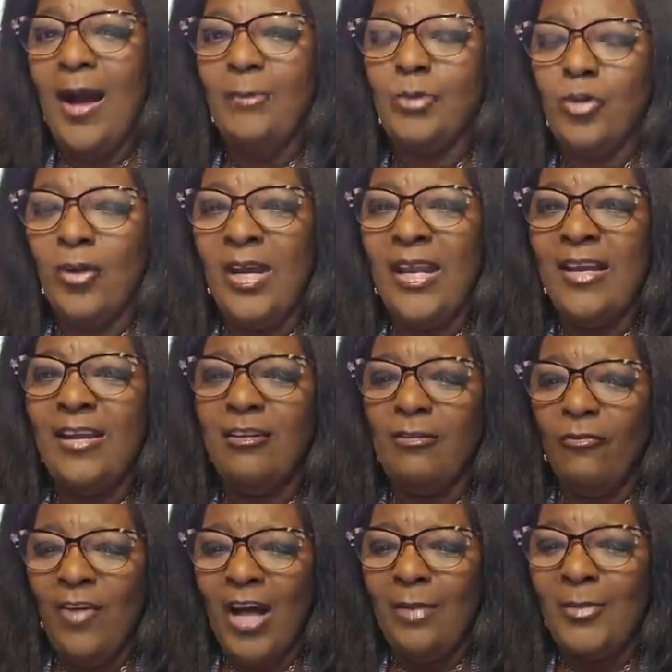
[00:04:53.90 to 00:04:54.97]
training and
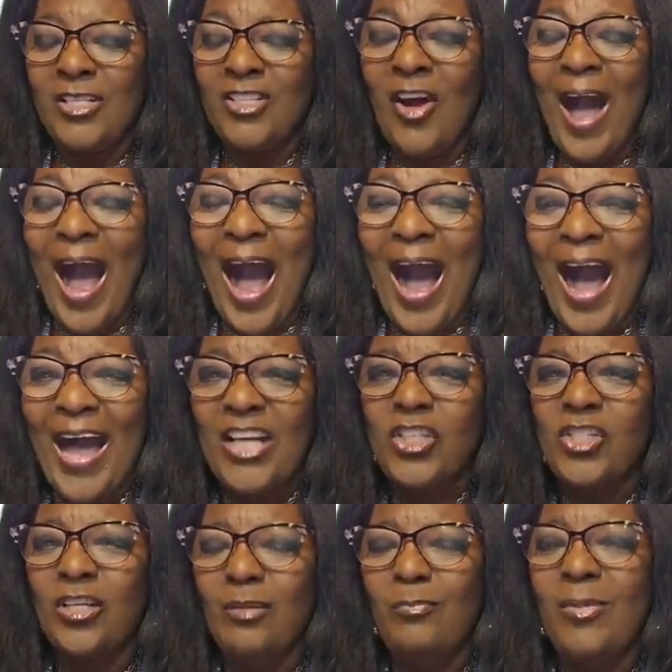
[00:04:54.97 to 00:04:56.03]
development. So I
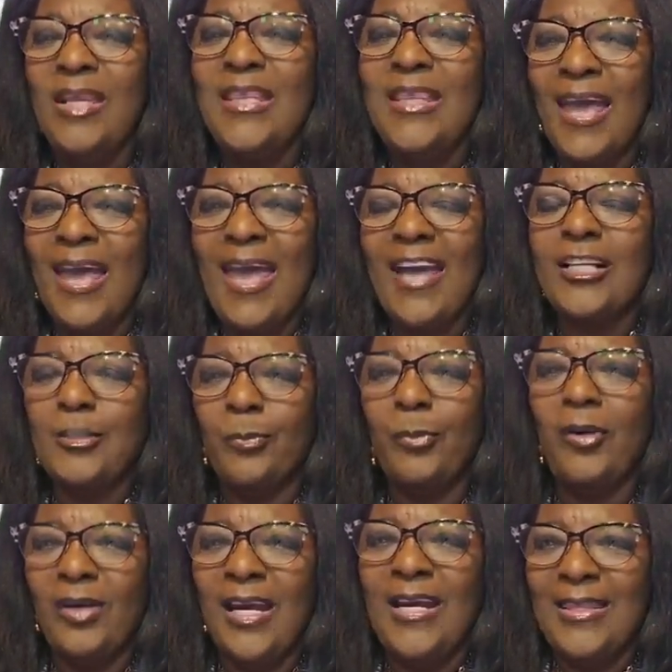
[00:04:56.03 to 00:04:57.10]
should be the
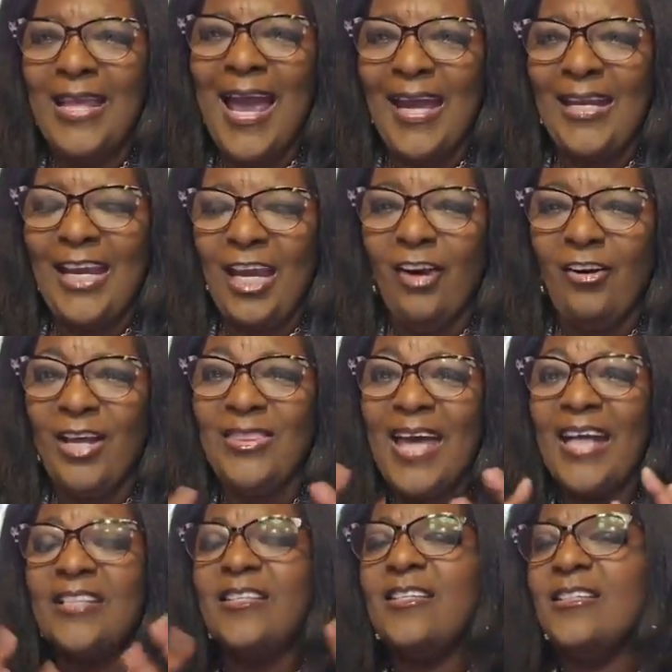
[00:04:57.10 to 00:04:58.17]
expert in that area. And
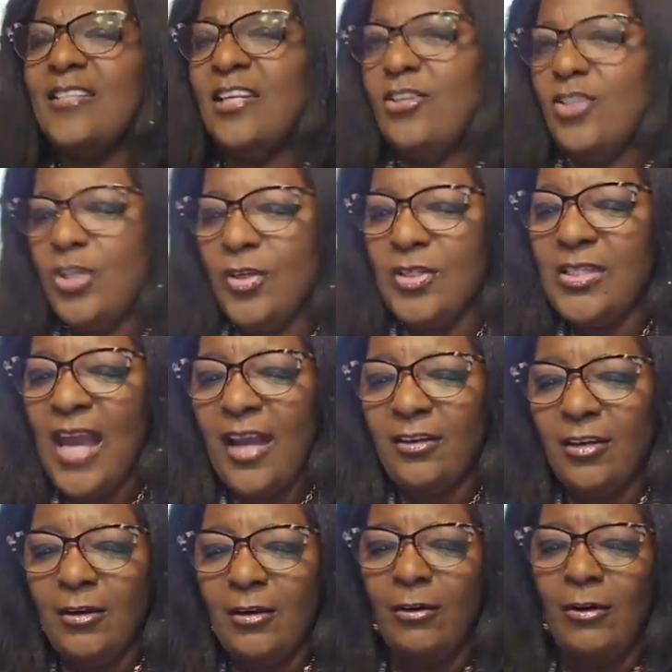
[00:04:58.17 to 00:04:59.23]
that's considered your
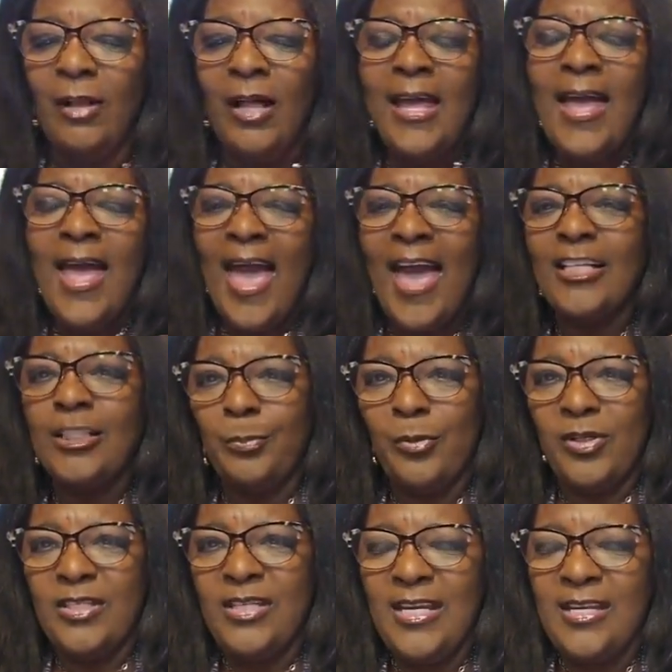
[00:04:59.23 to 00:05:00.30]
technical
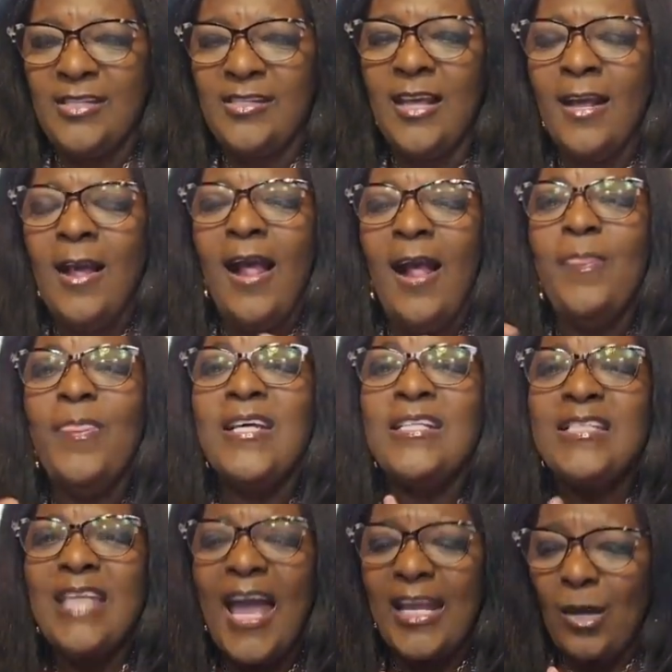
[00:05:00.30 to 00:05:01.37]
expertise. And the
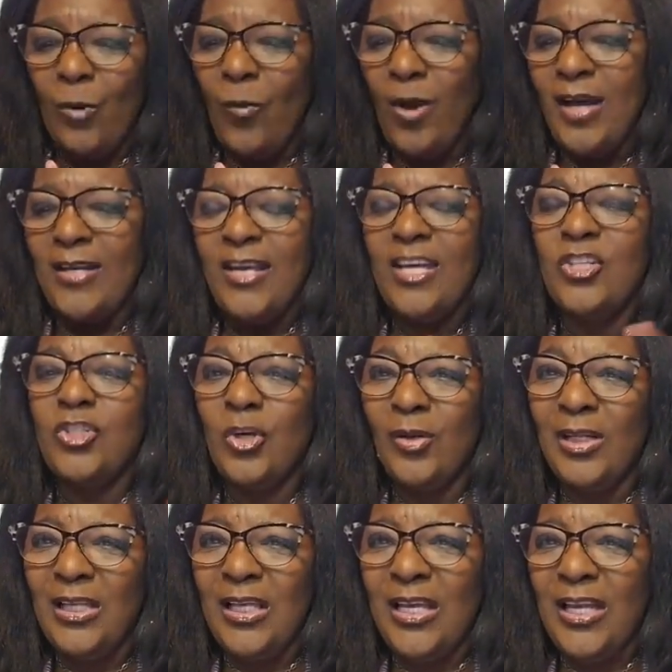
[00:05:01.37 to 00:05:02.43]
second one is your
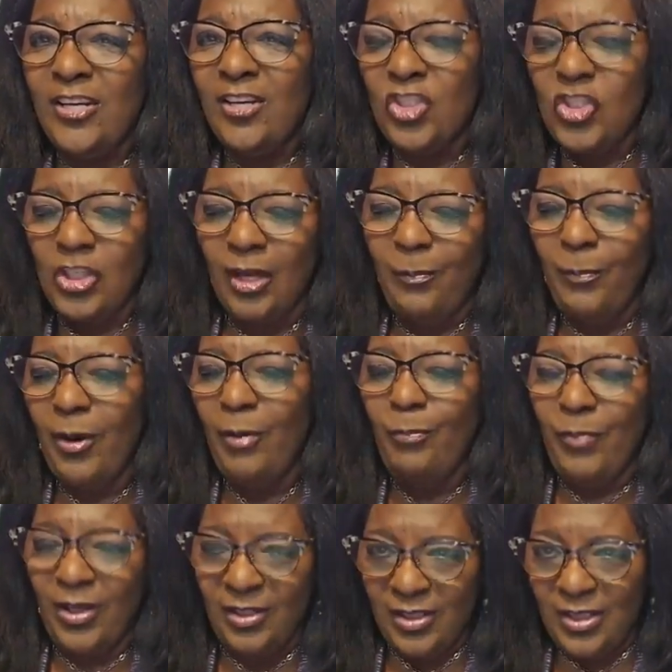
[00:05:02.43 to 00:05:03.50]
leadership
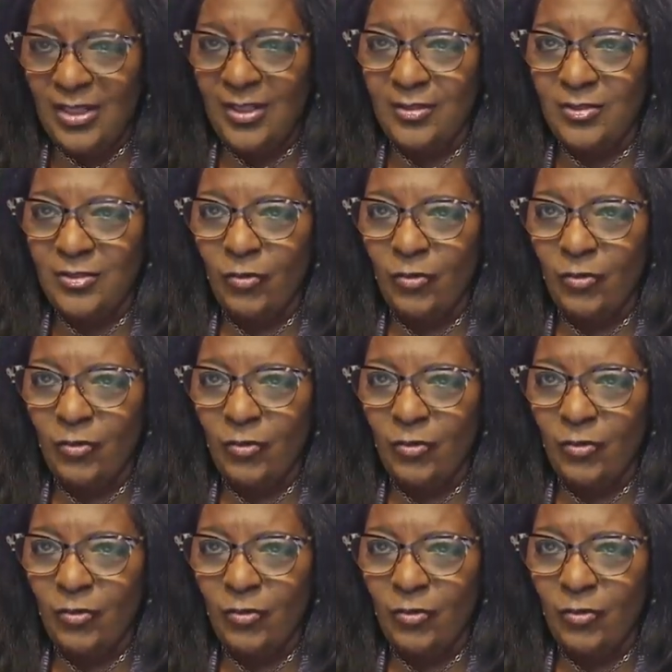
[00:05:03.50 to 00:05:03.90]
abilities,